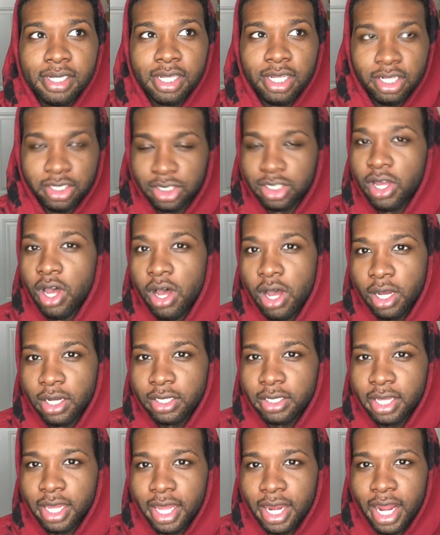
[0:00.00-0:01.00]
the
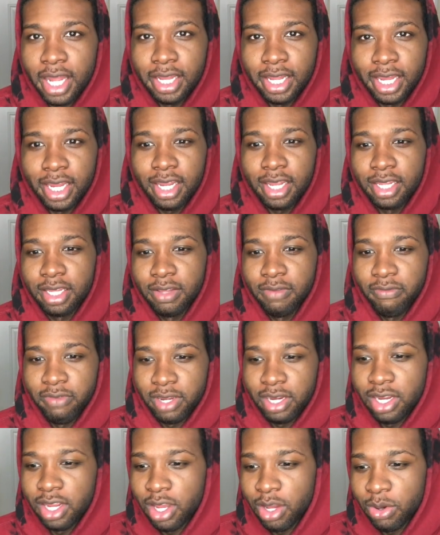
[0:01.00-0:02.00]
song and I like the
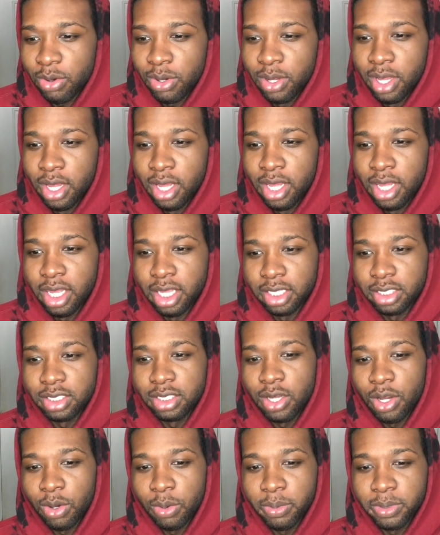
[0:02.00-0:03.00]
video. It's
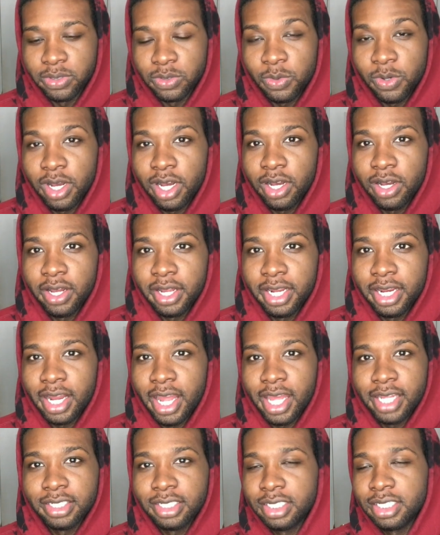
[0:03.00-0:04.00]
dope as well. And
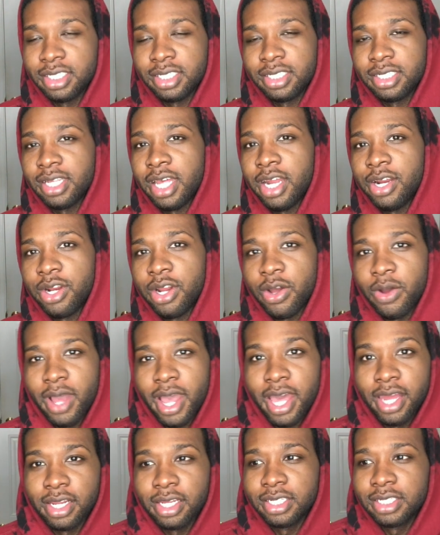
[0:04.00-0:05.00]
I don't know, I
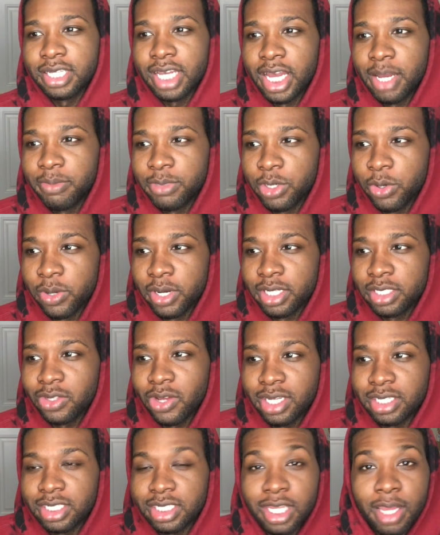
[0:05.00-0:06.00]
had a good time doing it, so
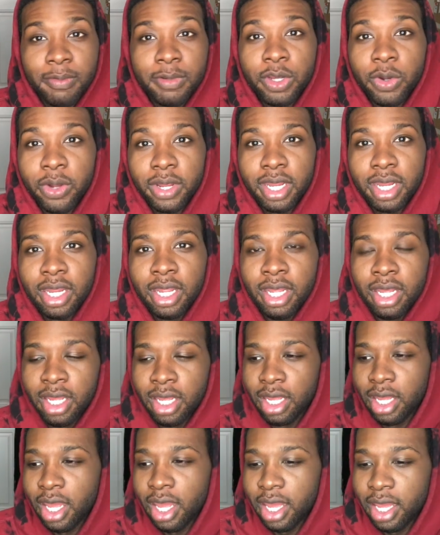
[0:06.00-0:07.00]
I just kept doing it.
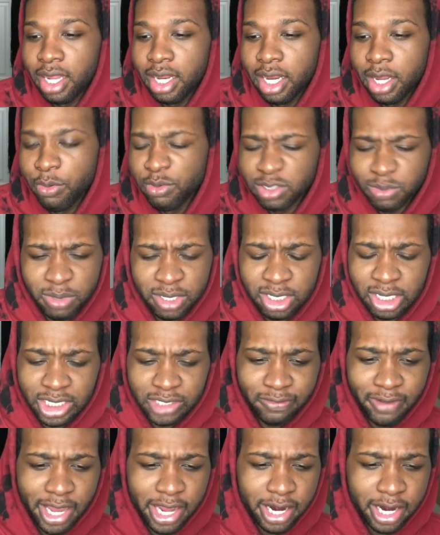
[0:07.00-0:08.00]
And it was
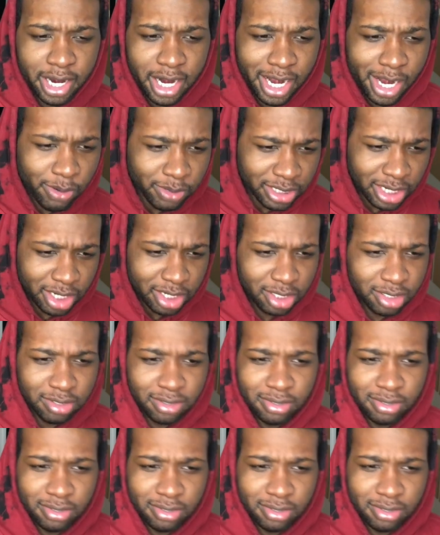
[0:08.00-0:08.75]
BTS Fire, and I was like,